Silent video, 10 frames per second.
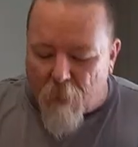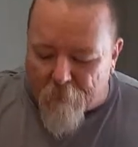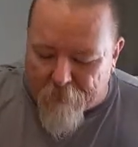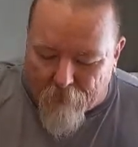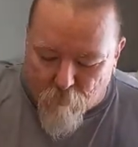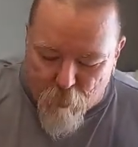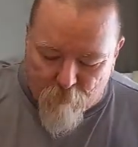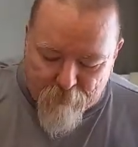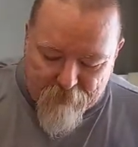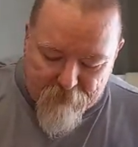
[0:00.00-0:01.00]
Okay, ultra
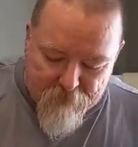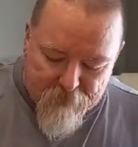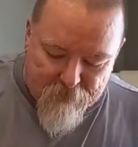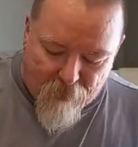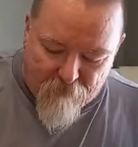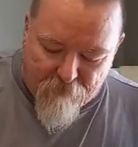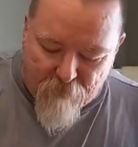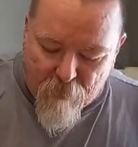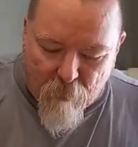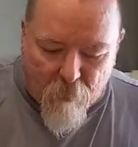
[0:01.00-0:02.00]
beginners stuff.
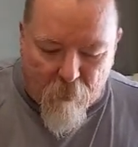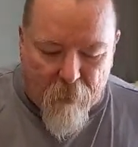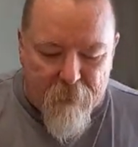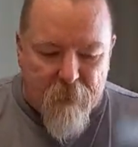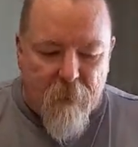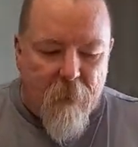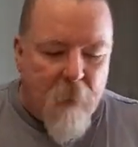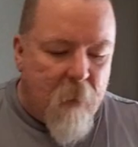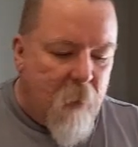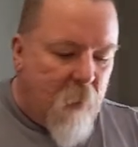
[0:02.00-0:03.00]
All right.
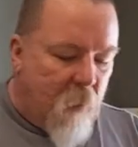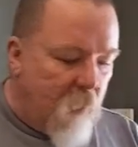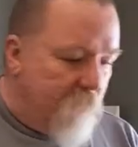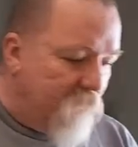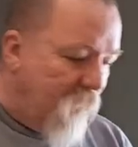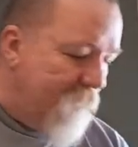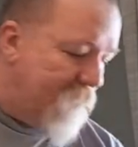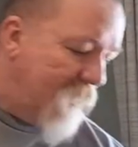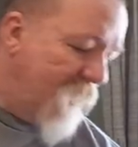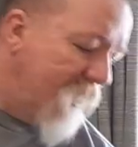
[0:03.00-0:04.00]
I
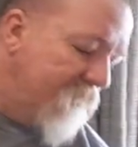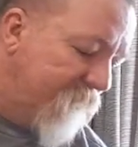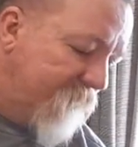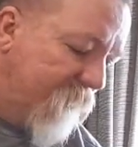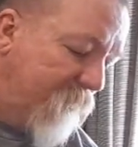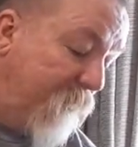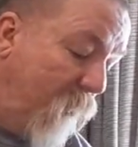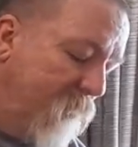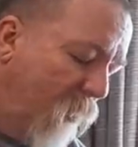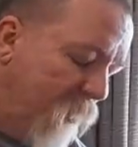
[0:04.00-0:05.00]
then have
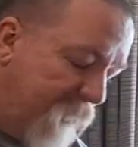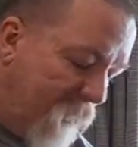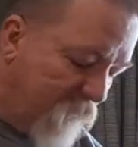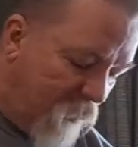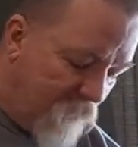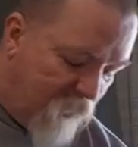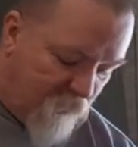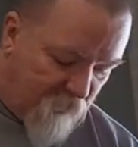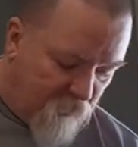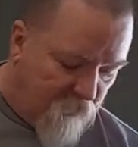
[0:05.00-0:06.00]
4 more that I'm going to be
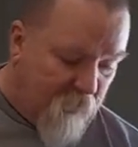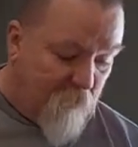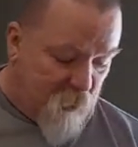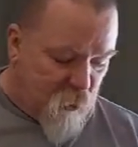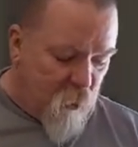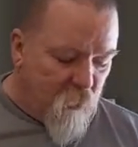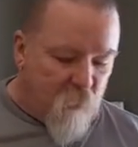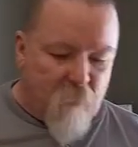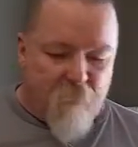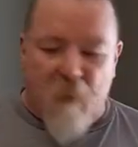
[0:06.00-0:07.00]
giving, that I'm going to show
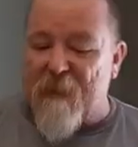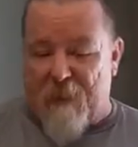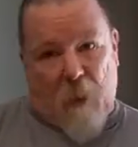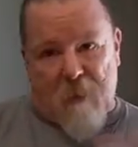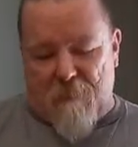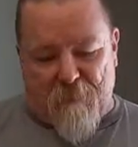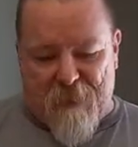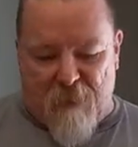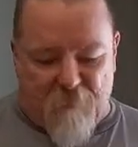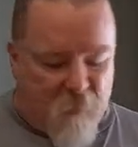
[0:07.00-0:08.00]
you, because there's lots of
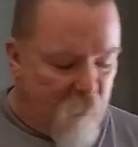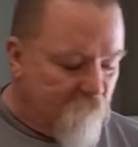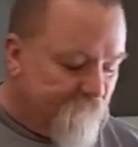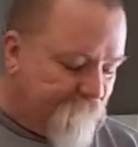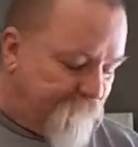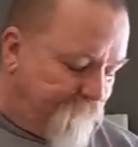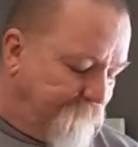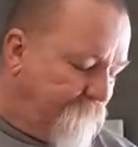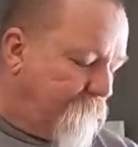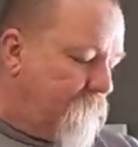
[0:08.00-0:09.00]
stuff in here.
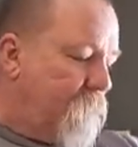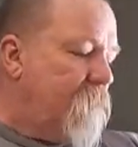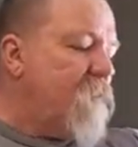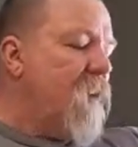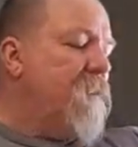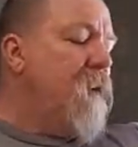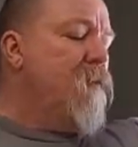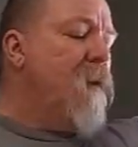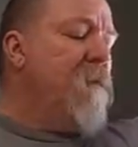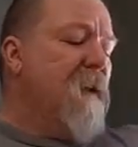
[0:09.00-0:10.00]
The
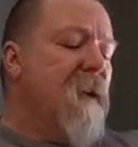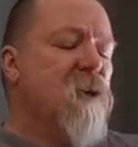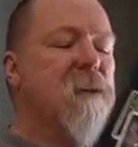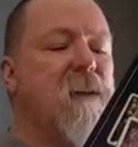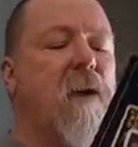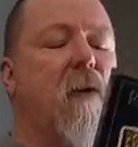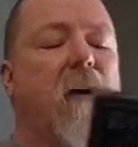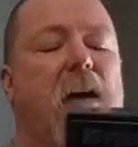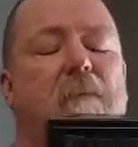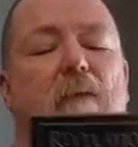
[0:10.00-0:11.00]
Revelations Tarot.
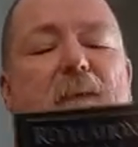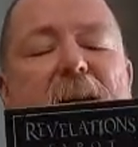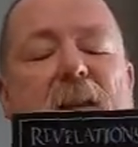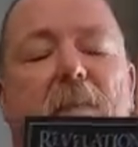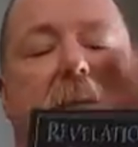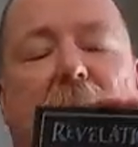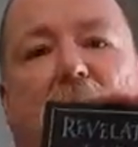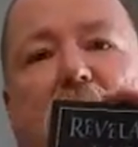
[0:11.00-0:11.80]
Now, if you've seen this